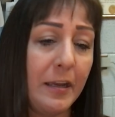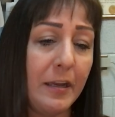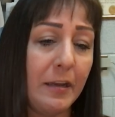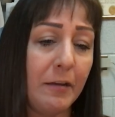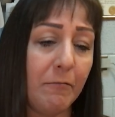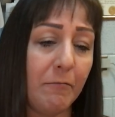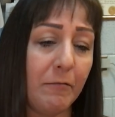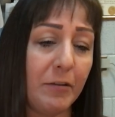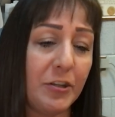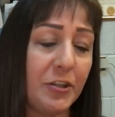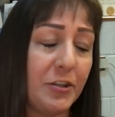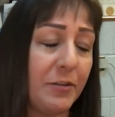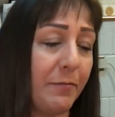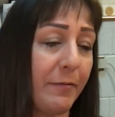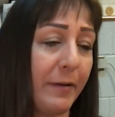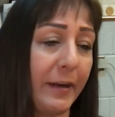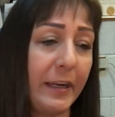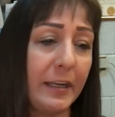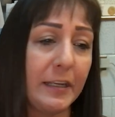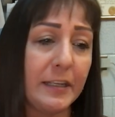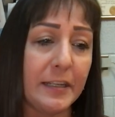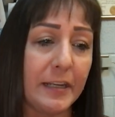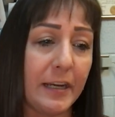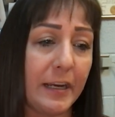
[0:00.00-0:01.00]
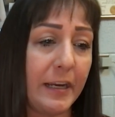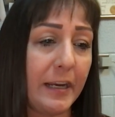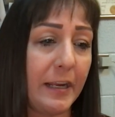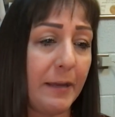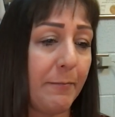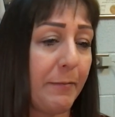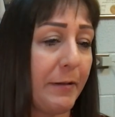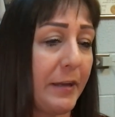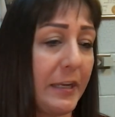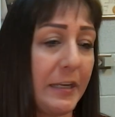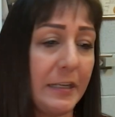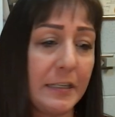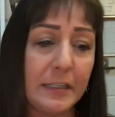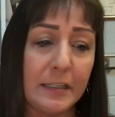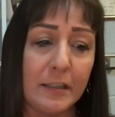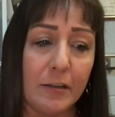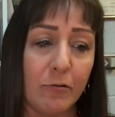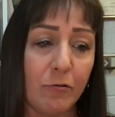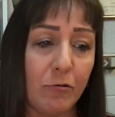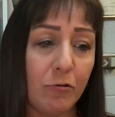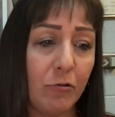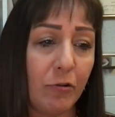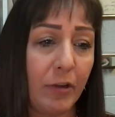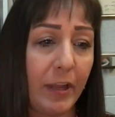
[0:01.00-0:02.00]
once you break a tiny piece, the
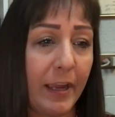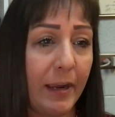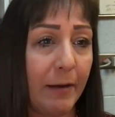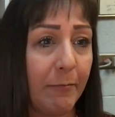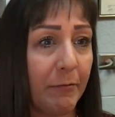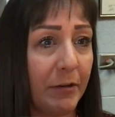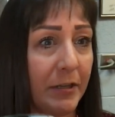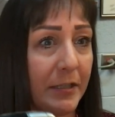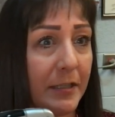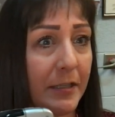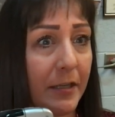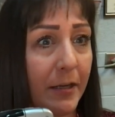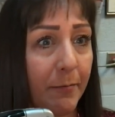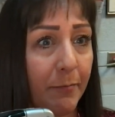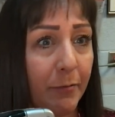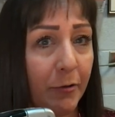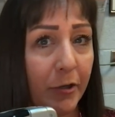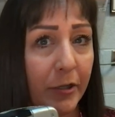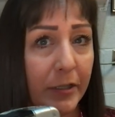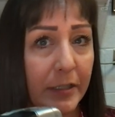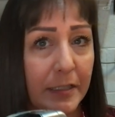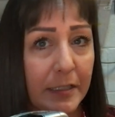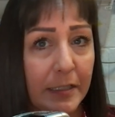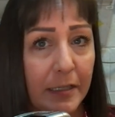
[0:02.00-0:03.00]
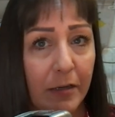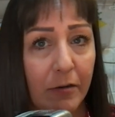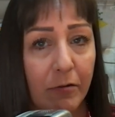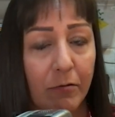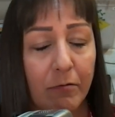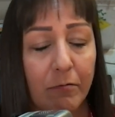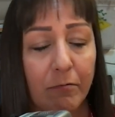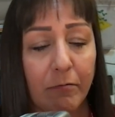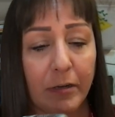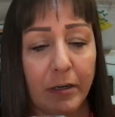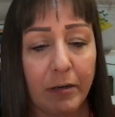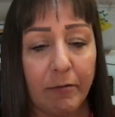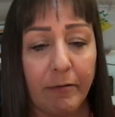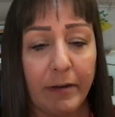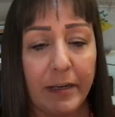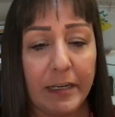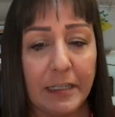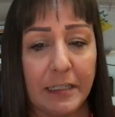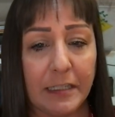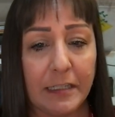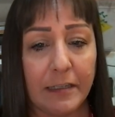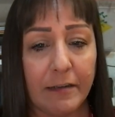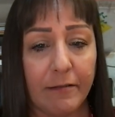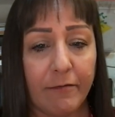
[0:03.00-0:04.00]
whole camera's kaput. So what a
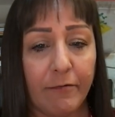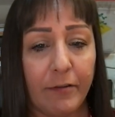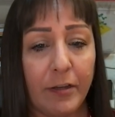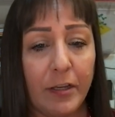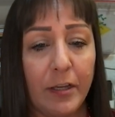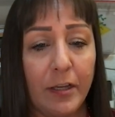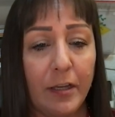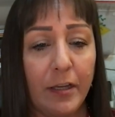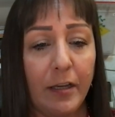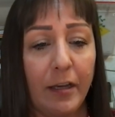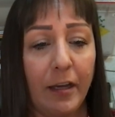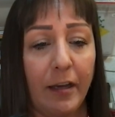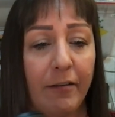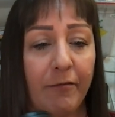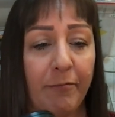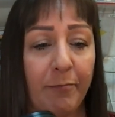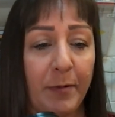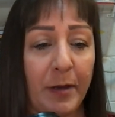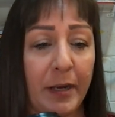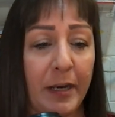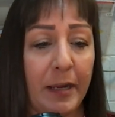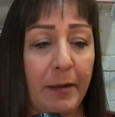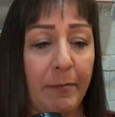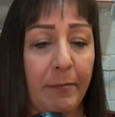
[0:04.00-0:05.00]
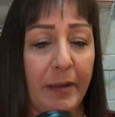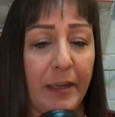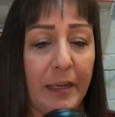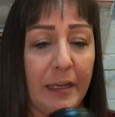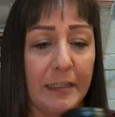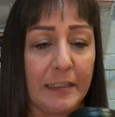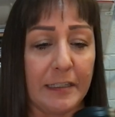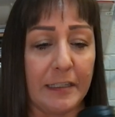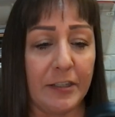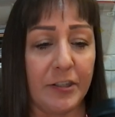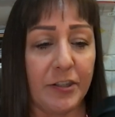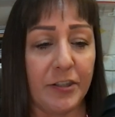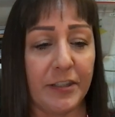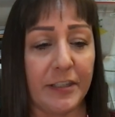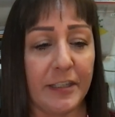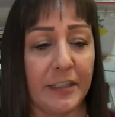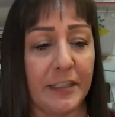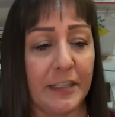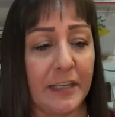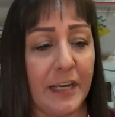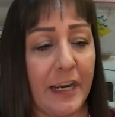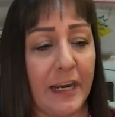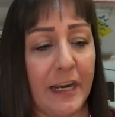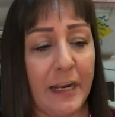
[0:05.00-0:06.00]
waste of money, because it's just a
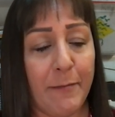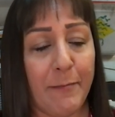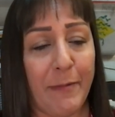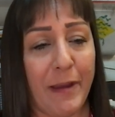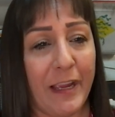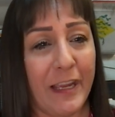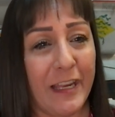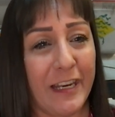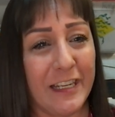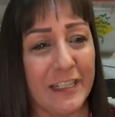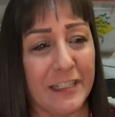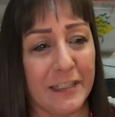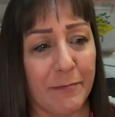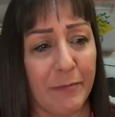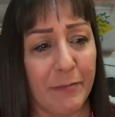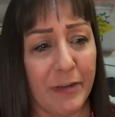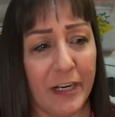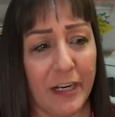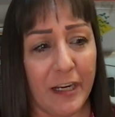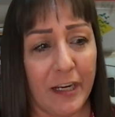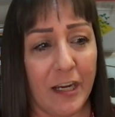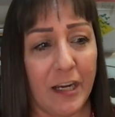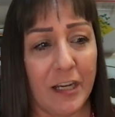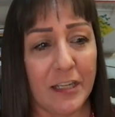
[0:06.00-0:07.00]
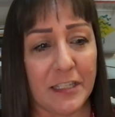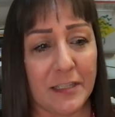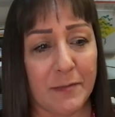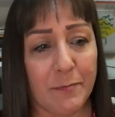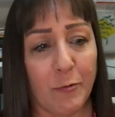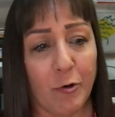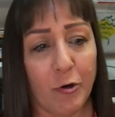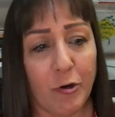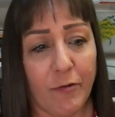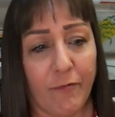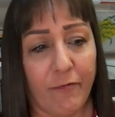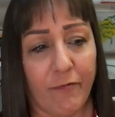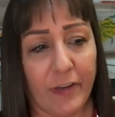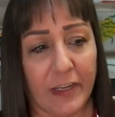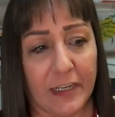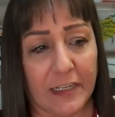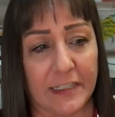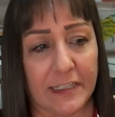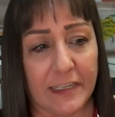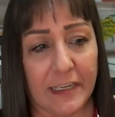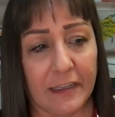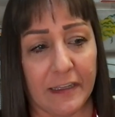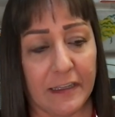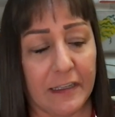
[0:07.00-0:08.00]
tiny mechanism, but it costs more to
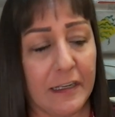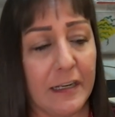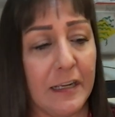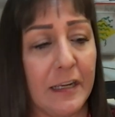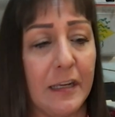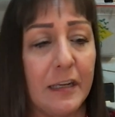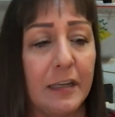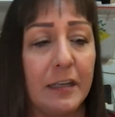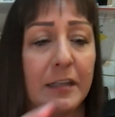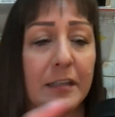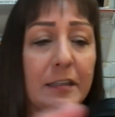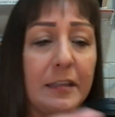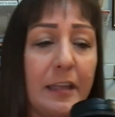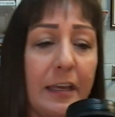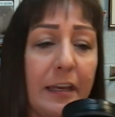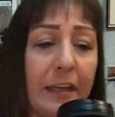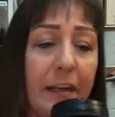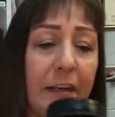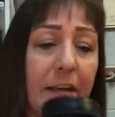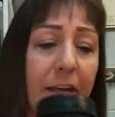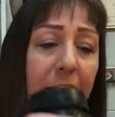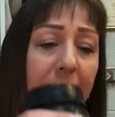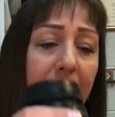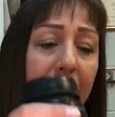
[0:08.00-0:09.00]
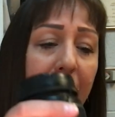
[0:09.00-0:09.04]
fix it than